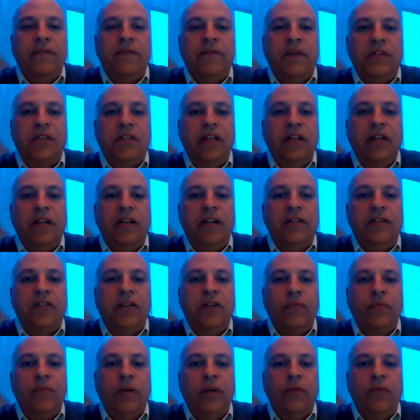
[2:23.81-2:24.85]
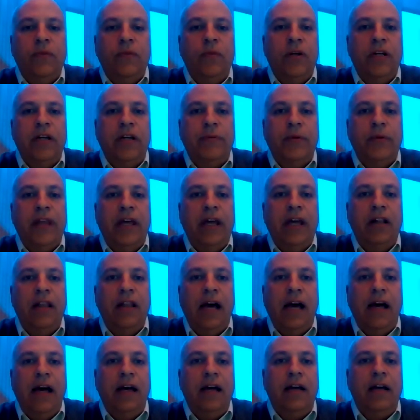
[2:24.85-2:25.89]
facilities that we've worked with at a
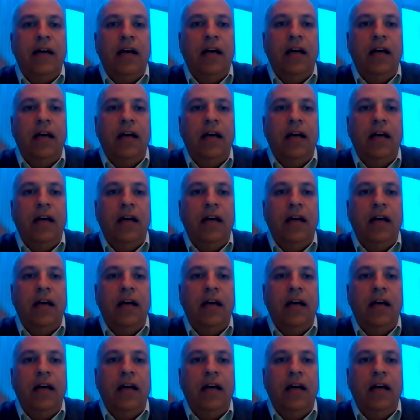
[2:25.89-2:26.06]
lot,